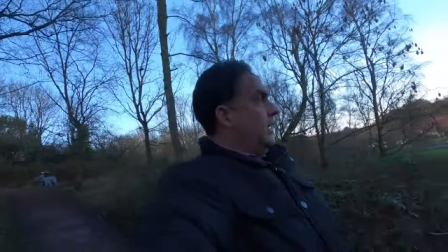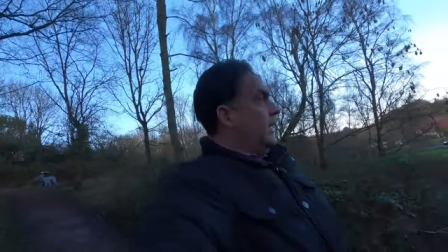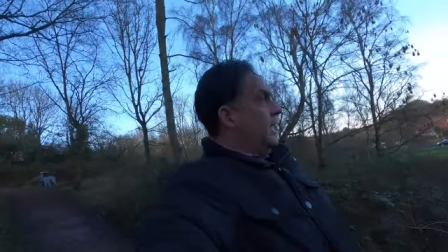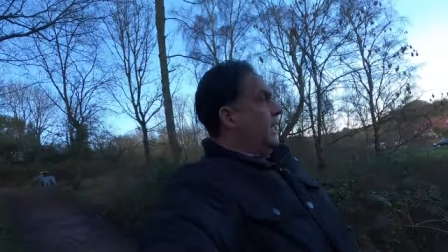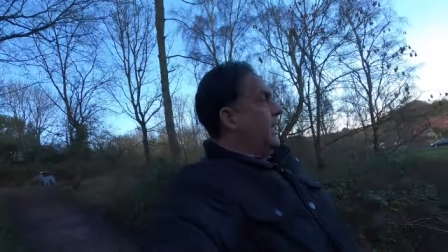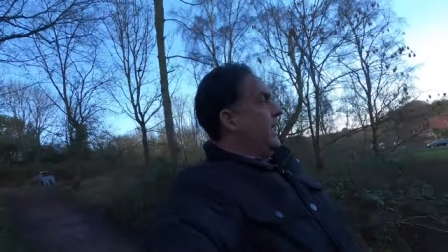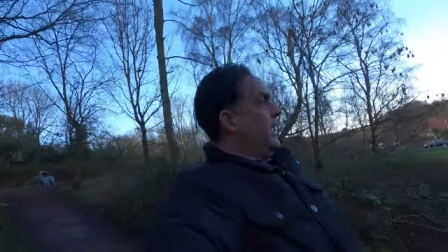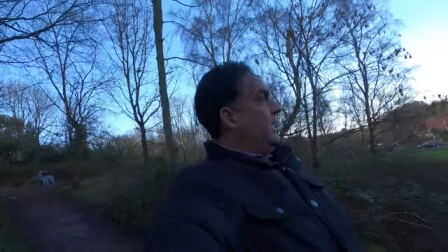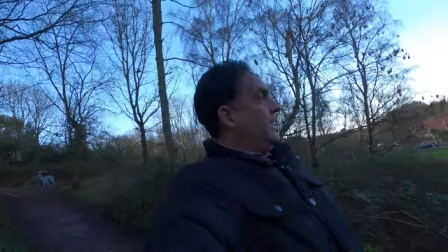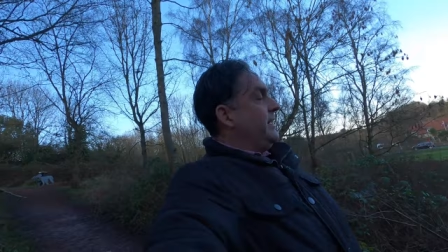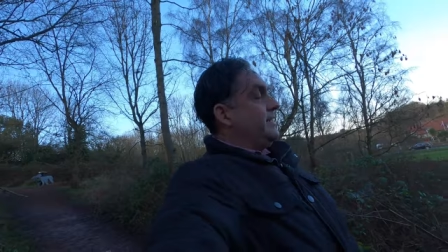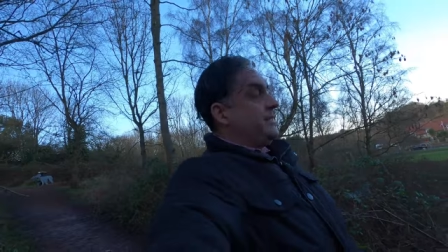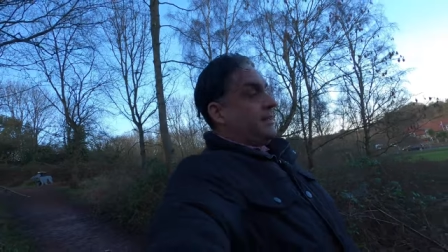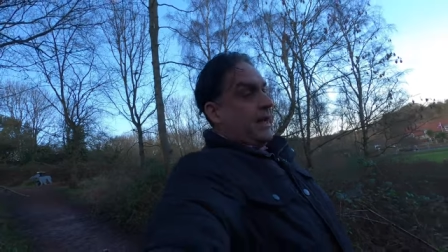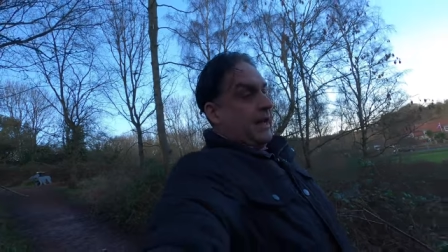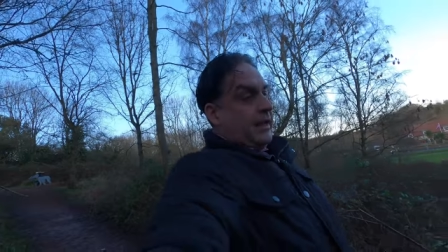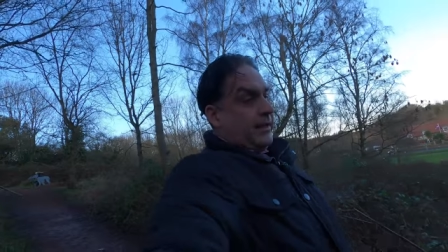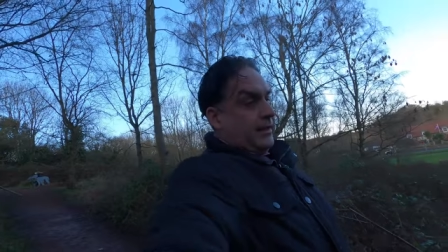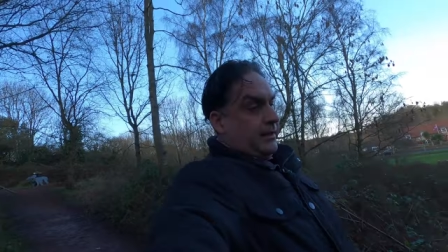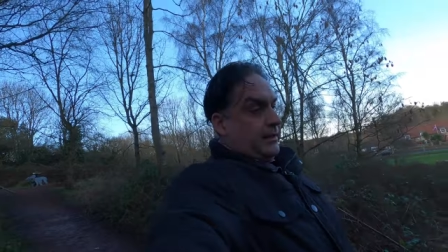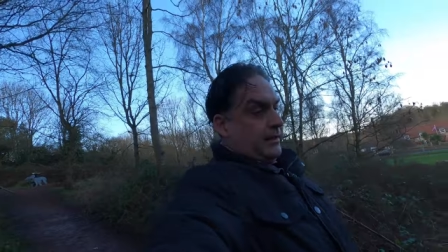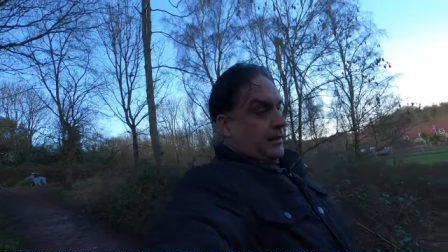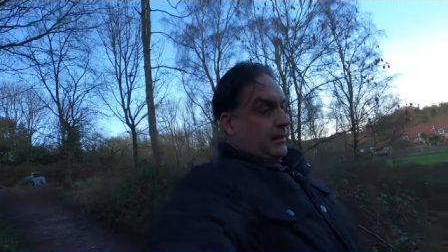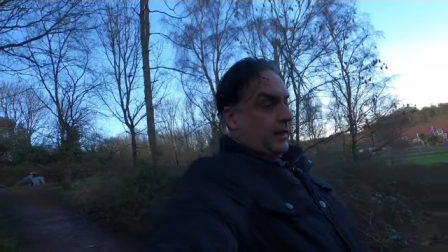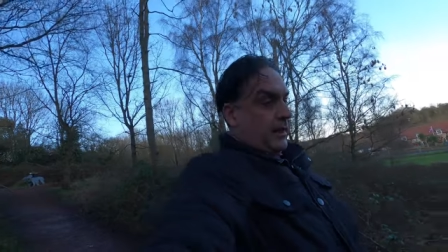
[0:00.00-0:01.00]
Uh, it's
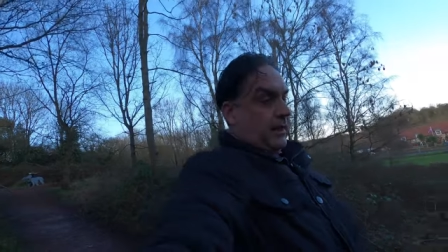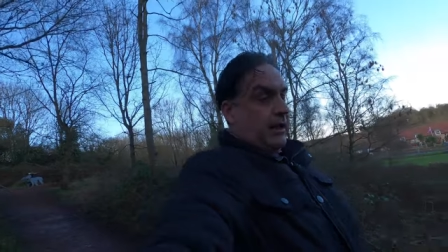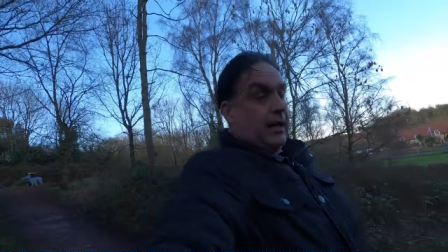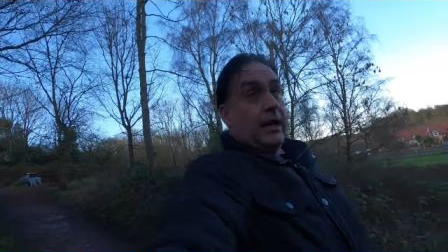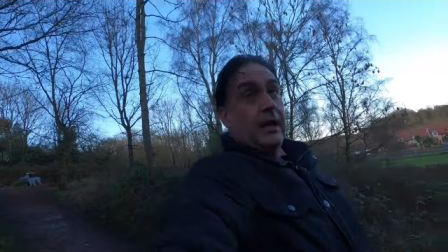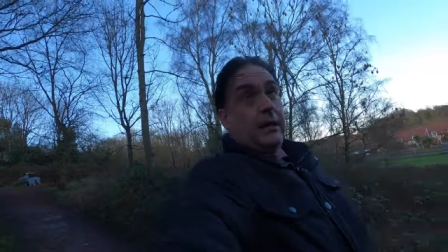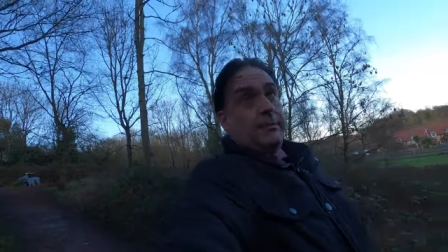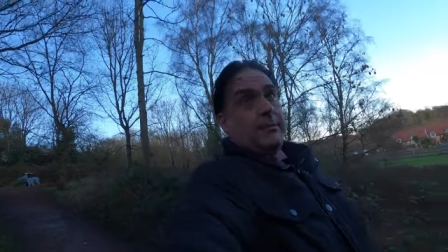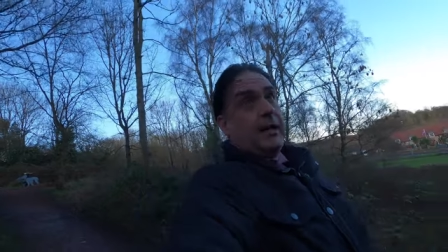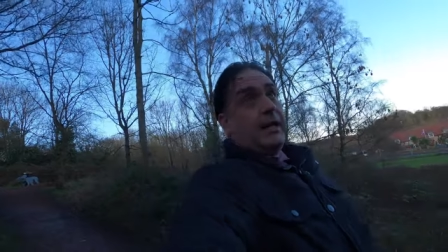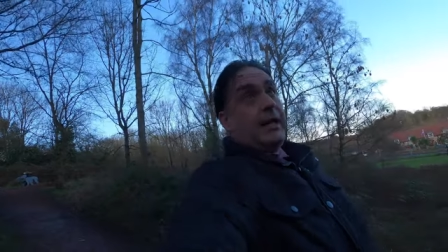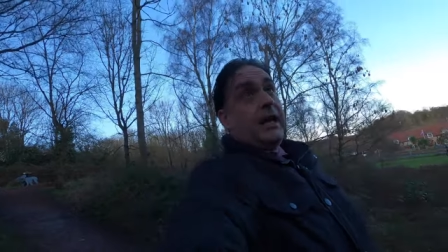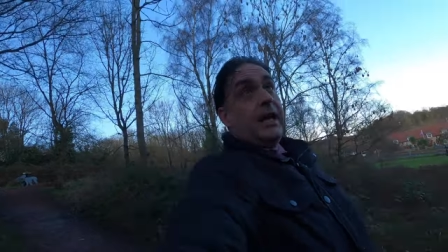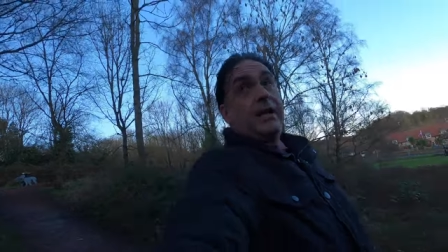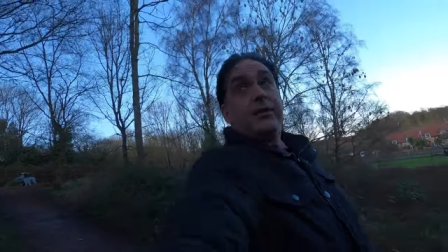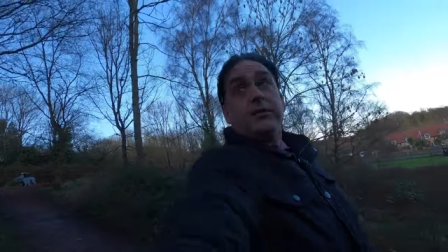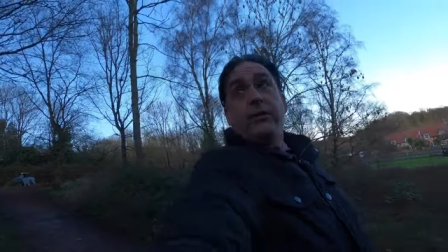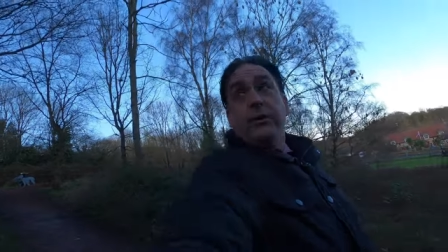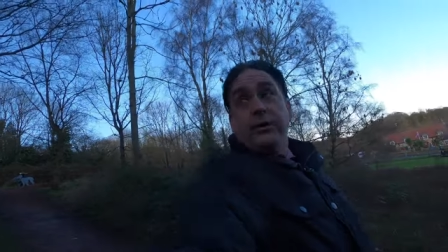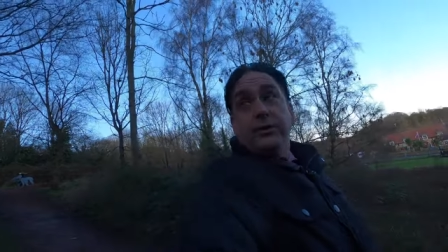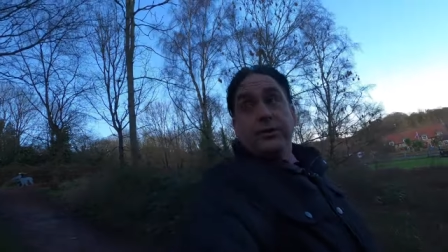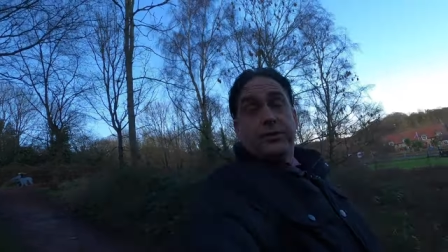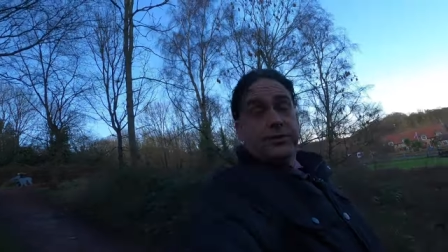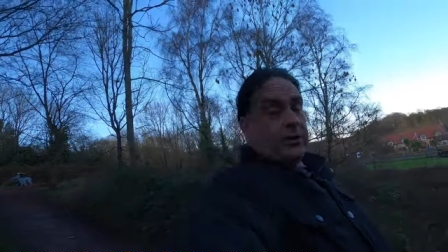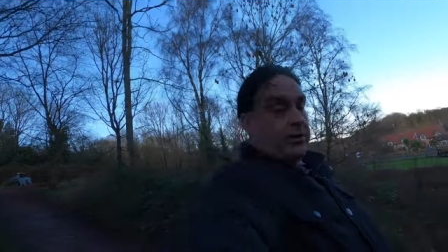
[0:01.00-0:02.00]
getting a little bit
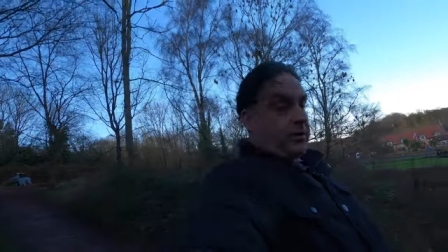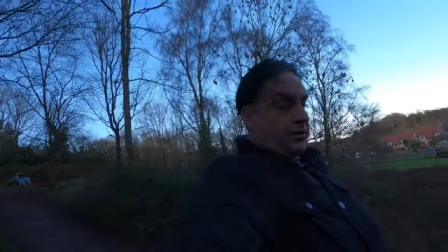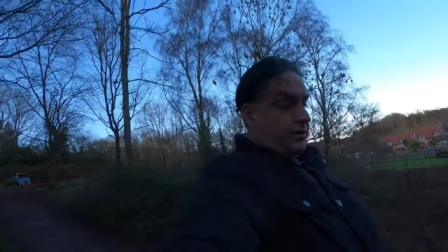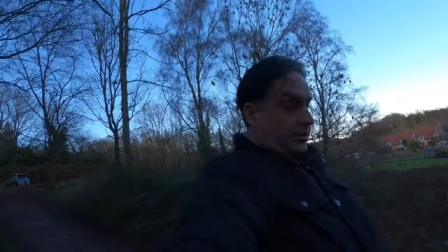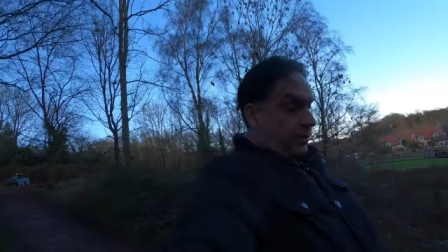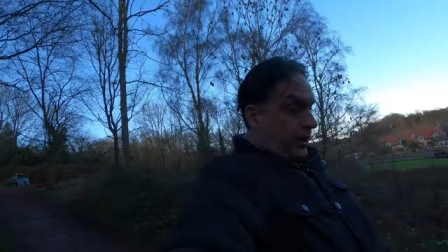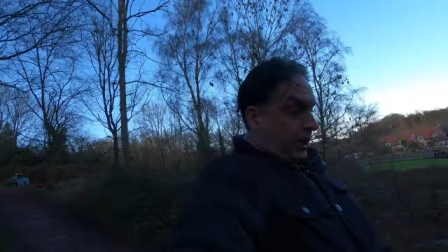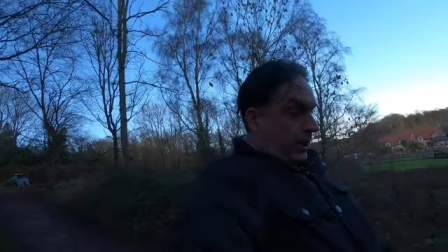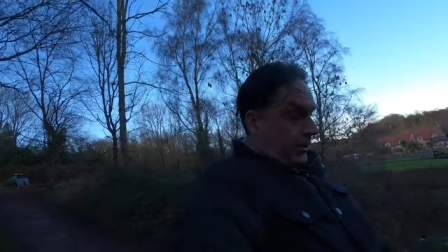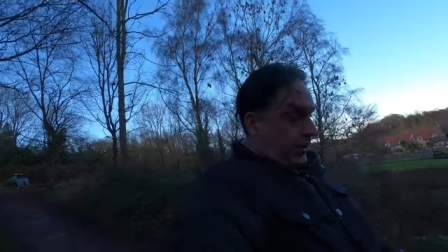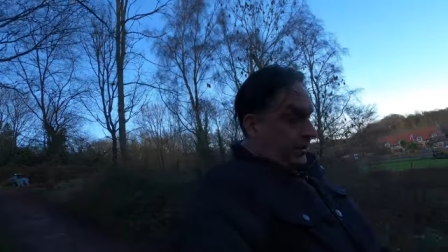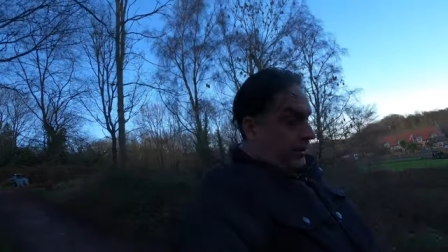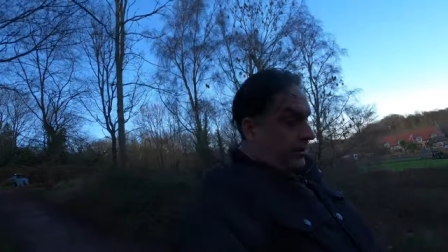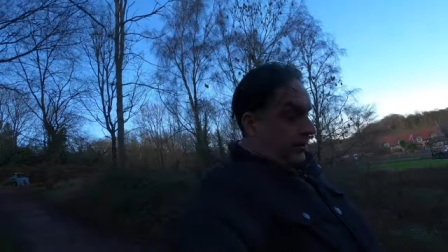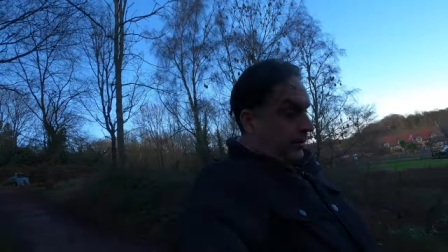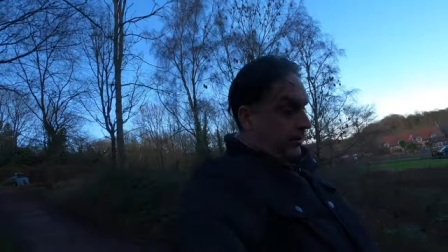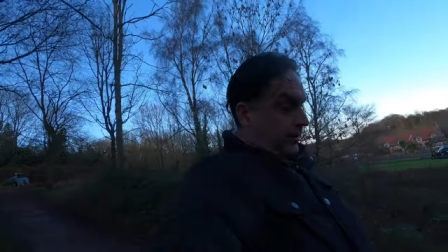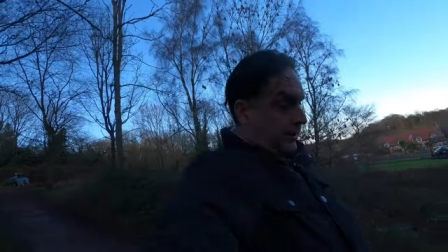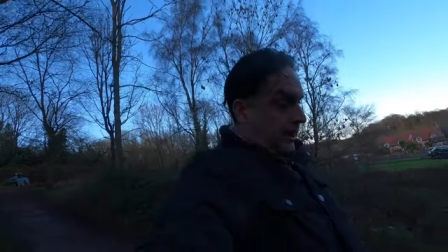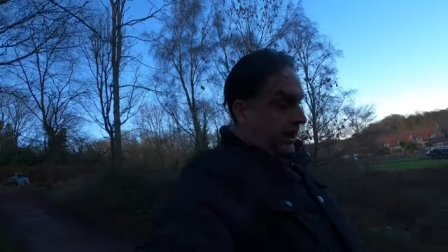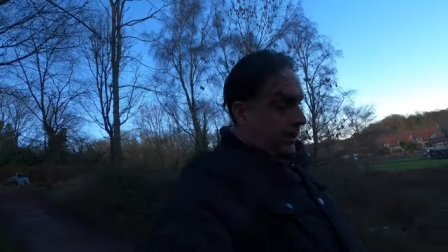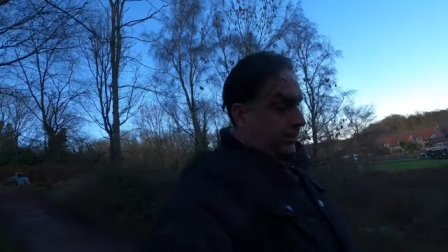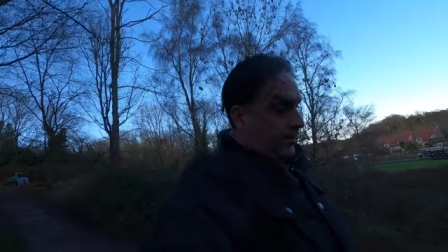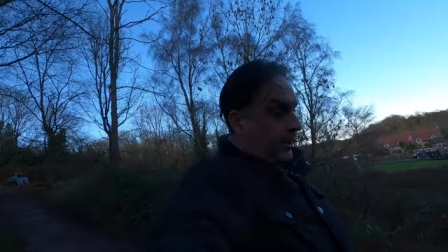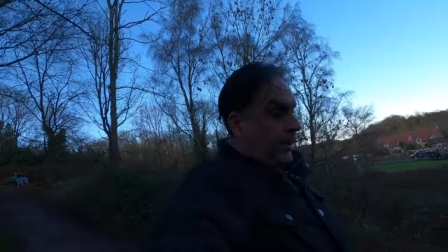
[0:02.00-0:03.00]
later on, the sun's starting to go
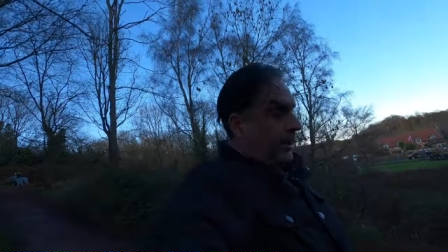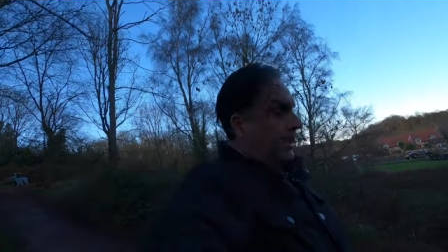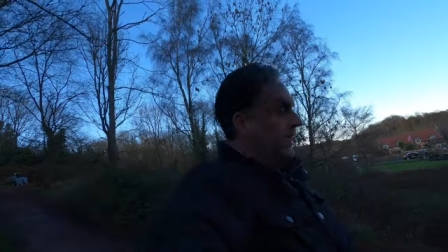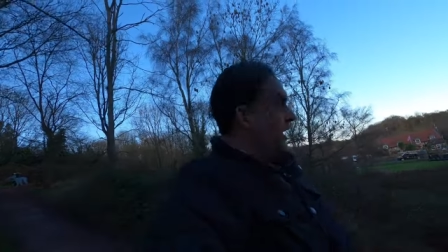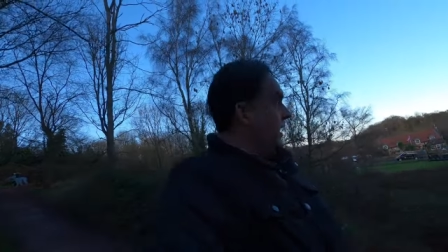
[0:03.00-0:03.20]
down.